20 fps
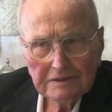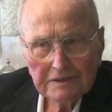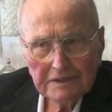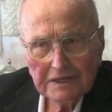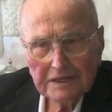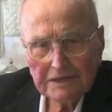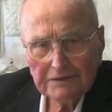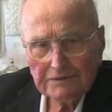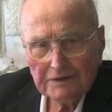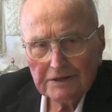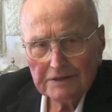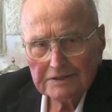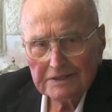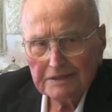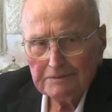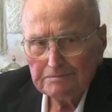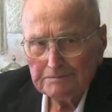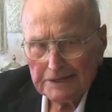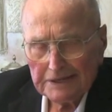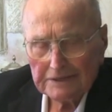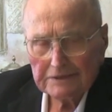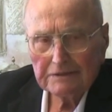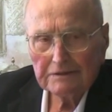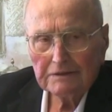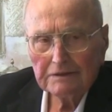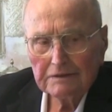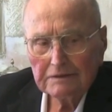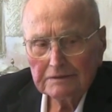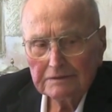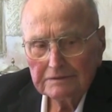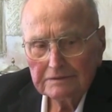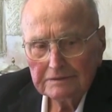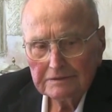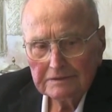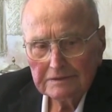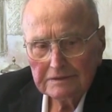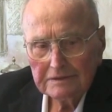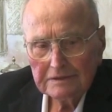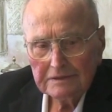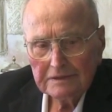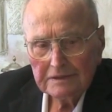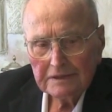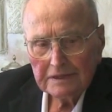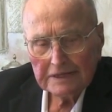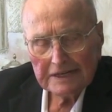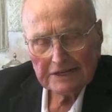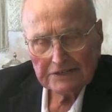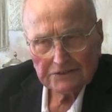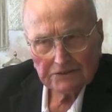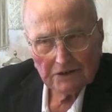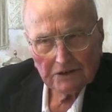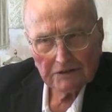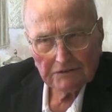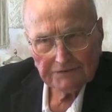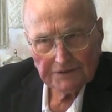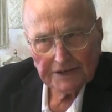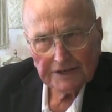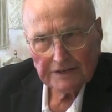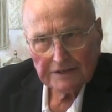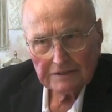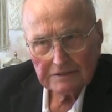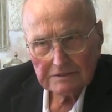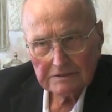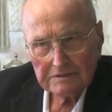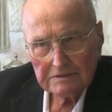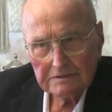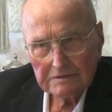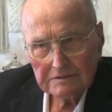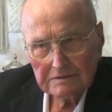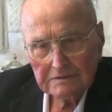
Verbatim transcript: He was a mentor. He had strong feelings